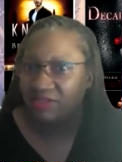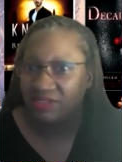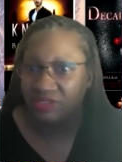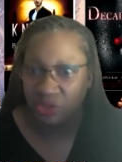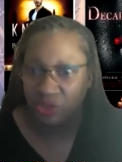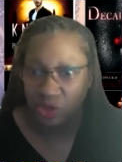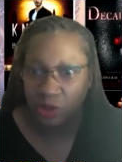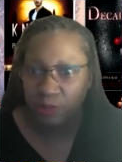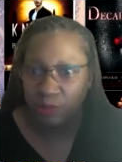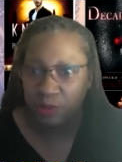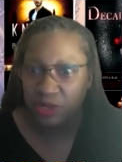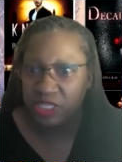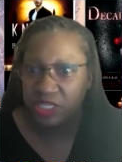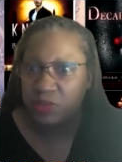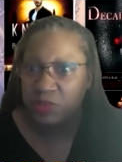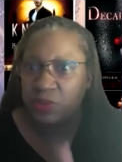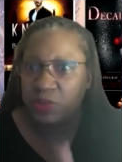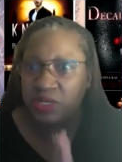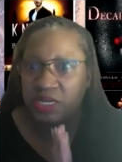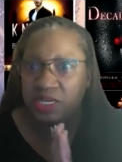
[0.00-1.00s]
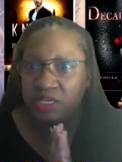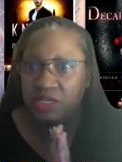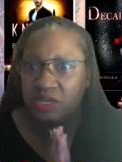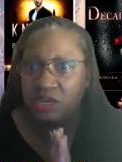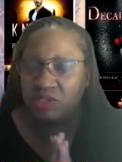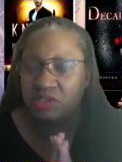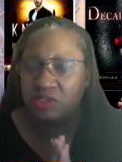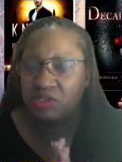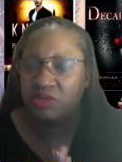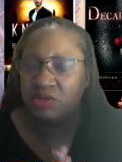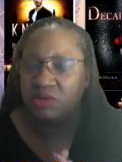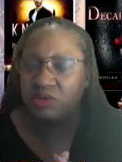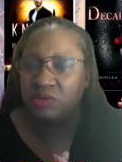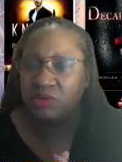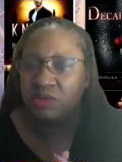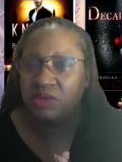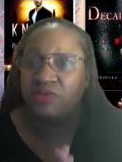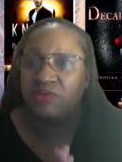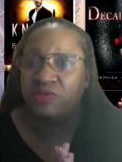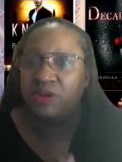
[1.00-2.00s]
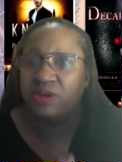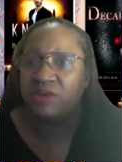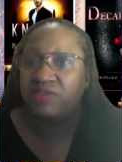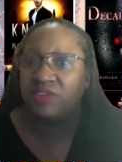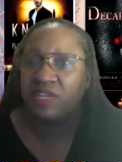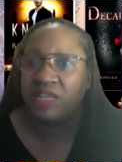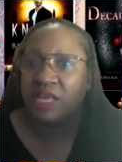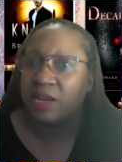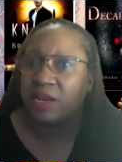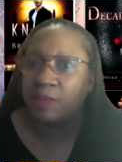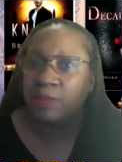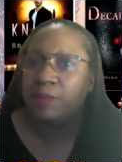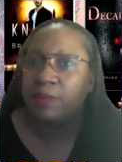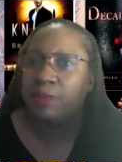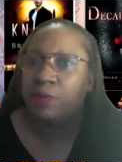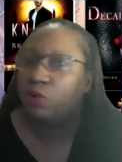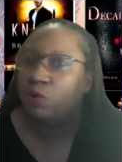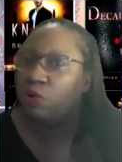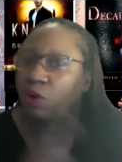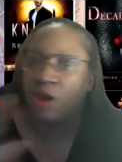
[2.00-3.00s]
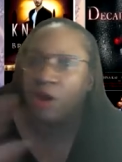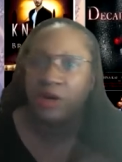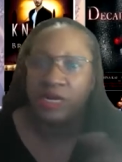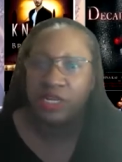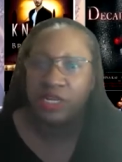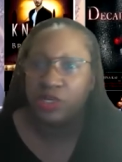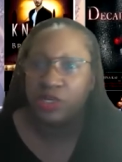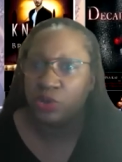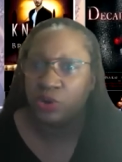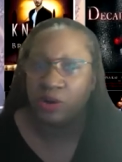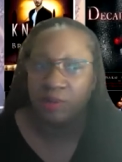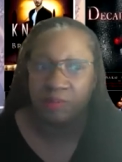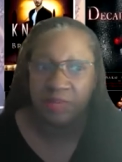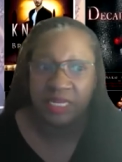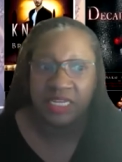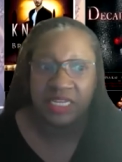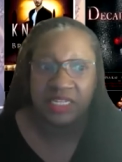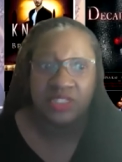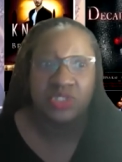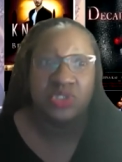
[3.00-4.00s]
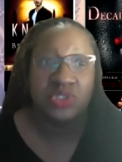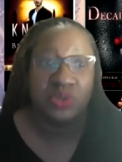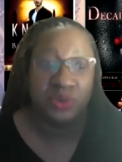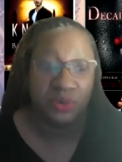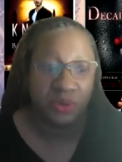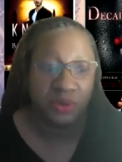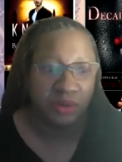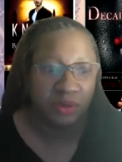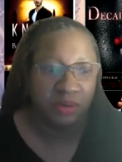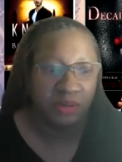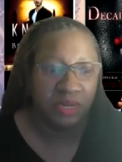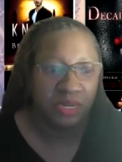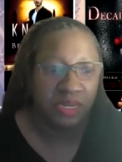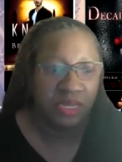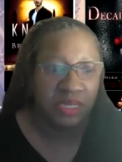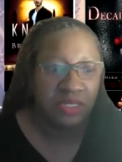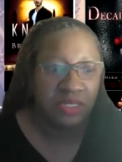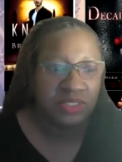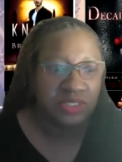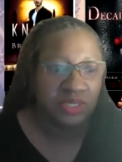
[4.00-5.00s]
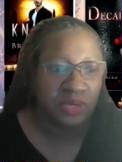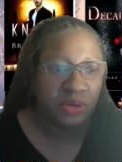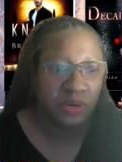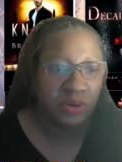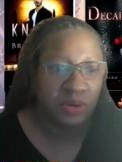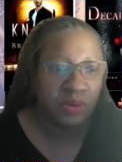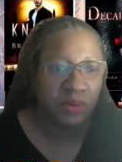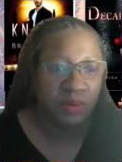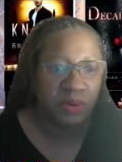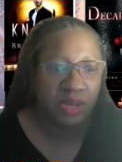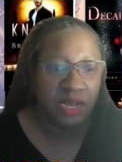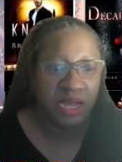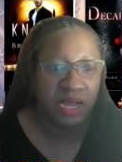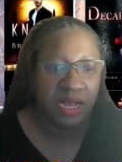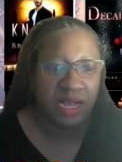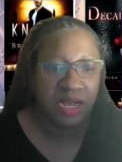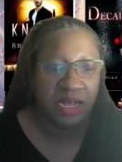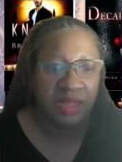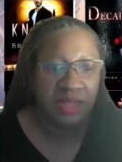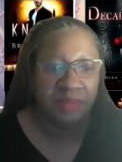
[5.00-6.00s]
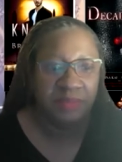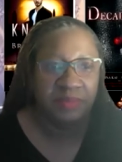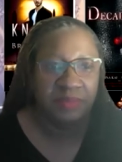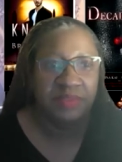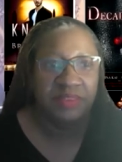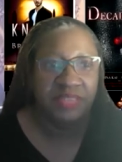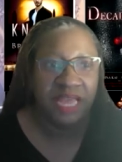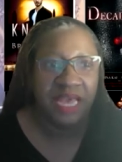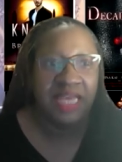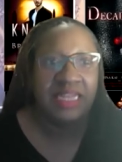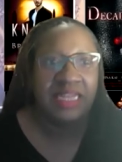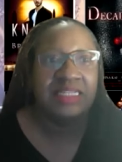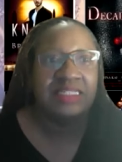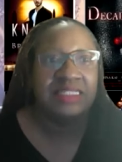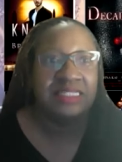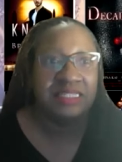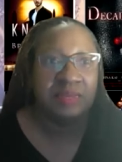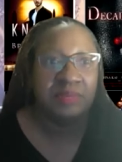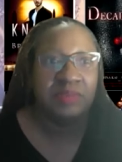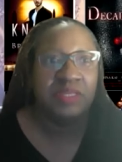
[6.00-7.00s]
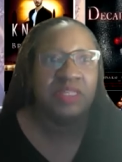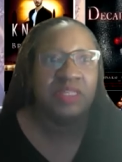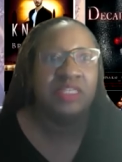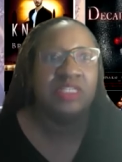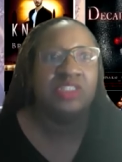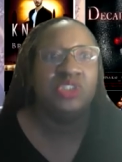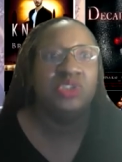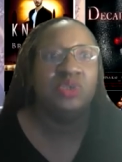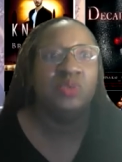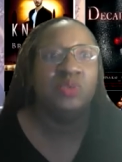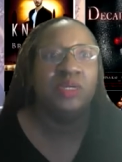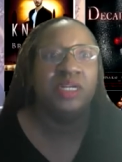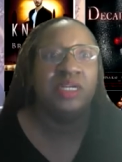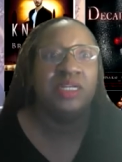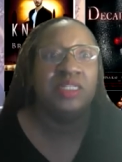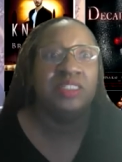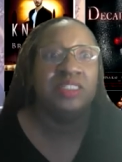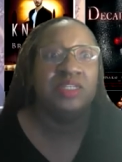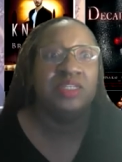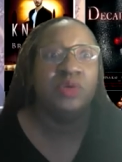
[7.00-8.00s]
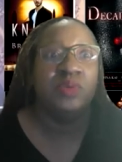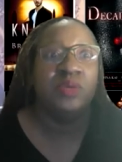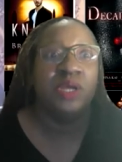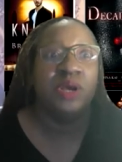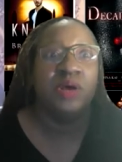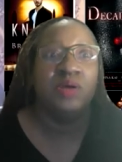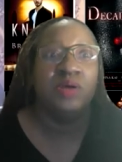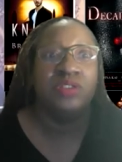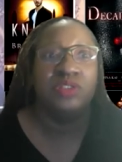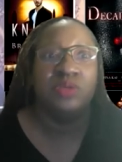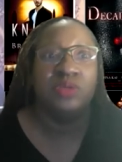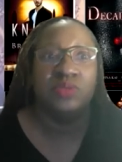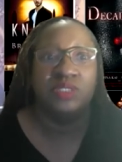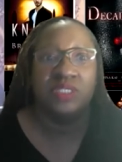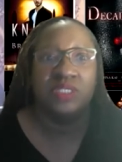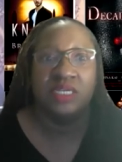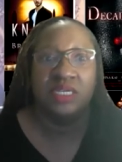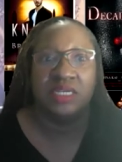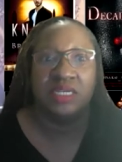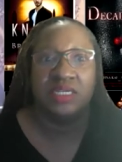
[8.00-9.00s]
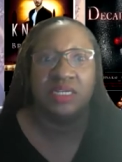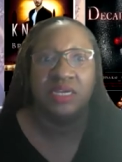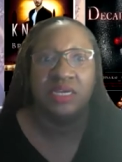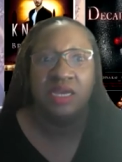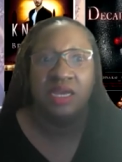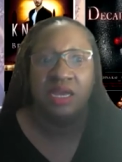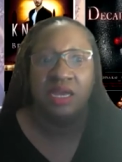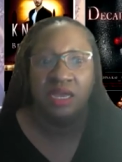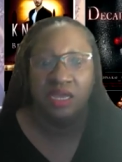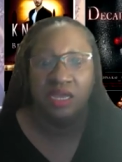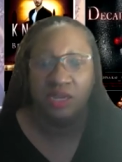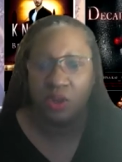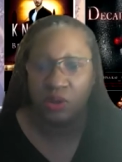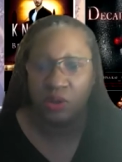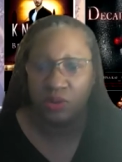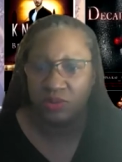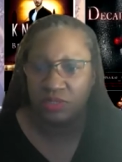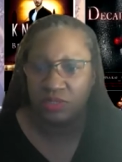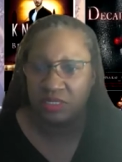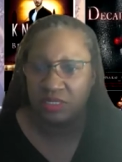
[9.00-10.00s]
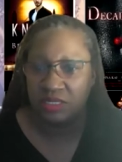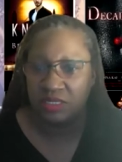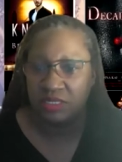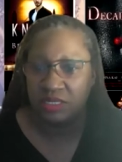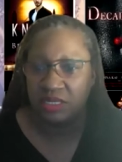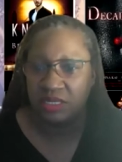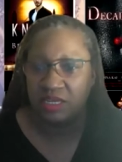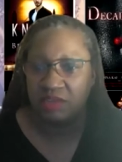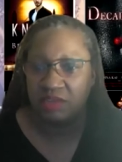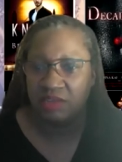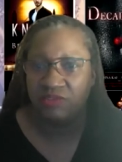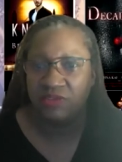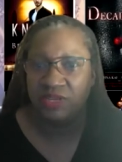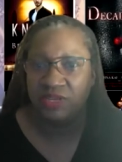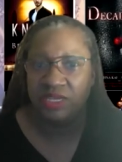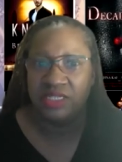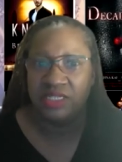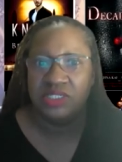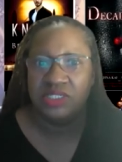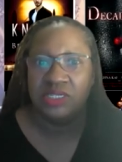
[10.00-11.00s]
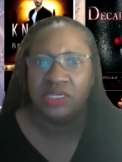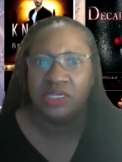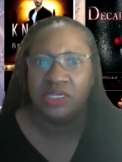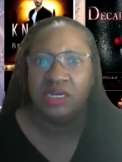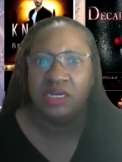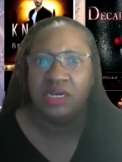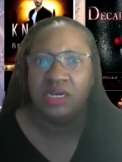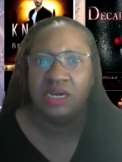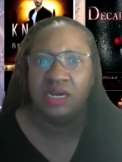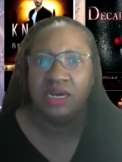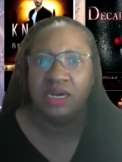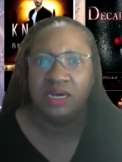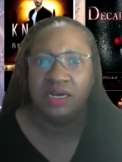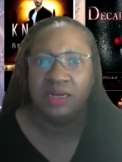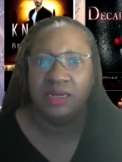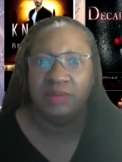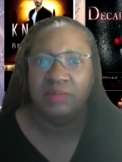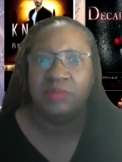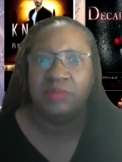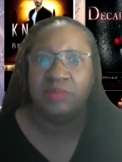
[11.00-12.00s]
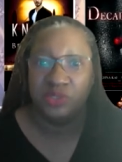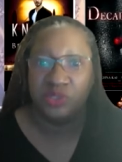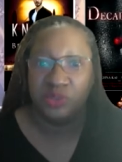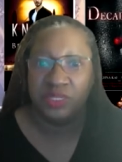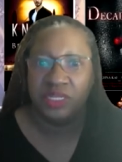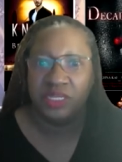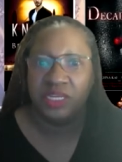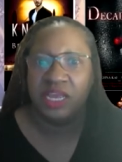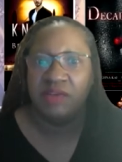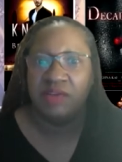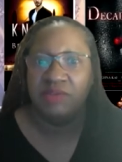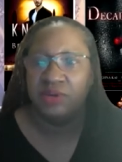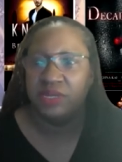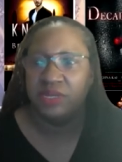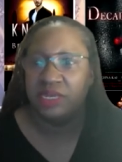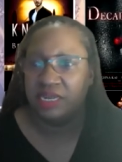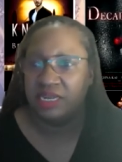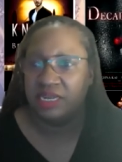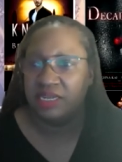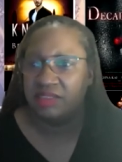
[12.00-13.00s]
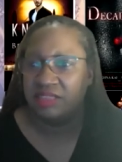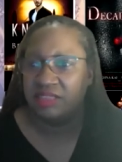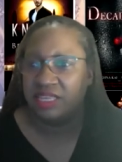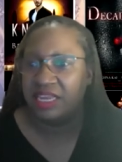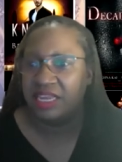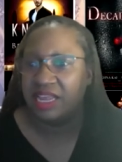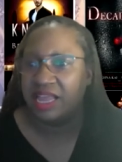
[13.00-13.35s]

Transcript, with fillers: your book is put in to in front of a lot of people who aren't in your immediate circle so um, that is something that you want to consider we also did and hosted an event um, during the cavalcade that